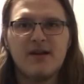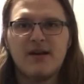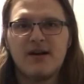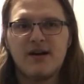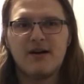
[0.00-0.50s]

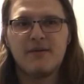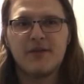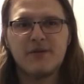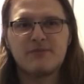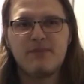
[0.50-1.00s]
I
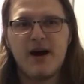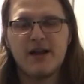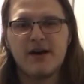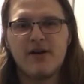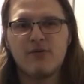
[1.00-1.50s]
think it was
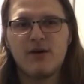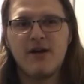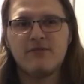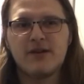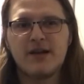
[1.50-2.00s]
polygonal
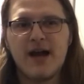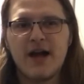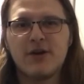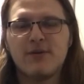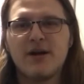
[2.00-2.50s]
rifling,
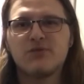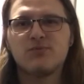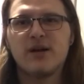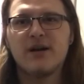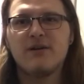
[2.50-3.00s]
accurized
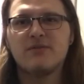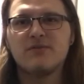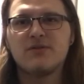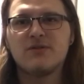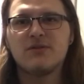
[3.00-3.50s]

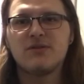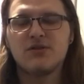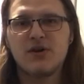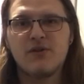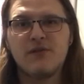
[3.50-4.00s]
rounds,
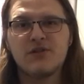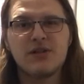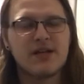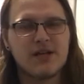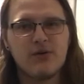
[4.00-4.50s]
tunnel vision,
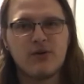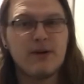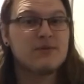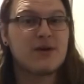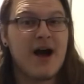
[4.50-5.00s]
and kill
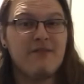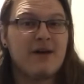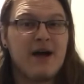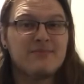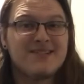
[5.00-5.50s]
clip. So
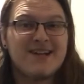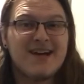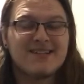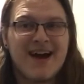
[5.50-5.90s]
I'm set.